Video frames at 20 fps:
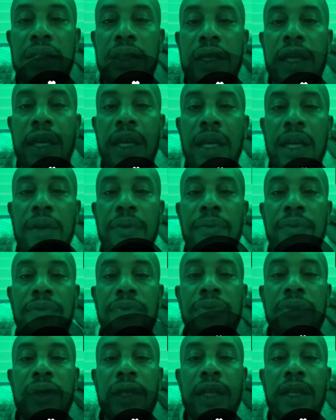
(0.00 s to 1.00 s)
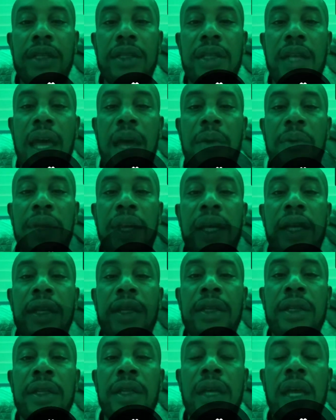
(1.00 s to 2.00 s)
thing is that we
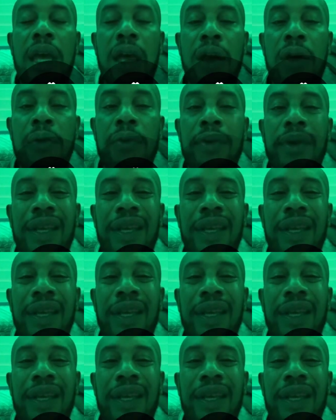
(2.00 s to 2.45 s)
can help